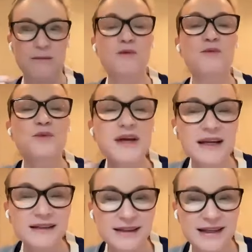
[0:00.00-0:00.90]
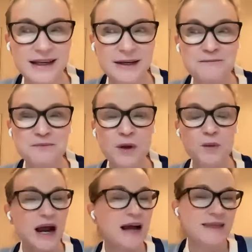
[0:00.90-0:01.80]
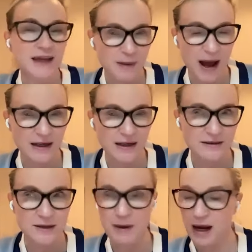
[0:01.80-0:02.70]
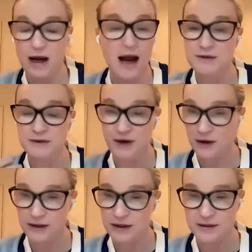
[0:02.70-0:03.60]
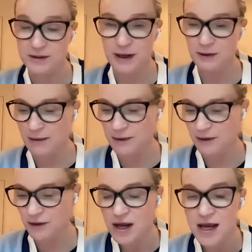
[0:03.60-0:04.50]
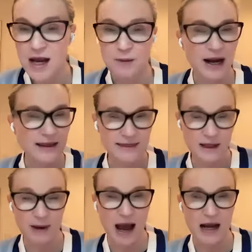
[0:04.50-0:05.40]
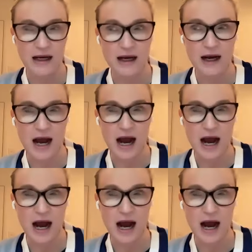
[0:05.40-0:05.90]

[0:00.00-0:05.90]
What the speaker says: But really, when I think back to I was very close to my grandmother. When I think back,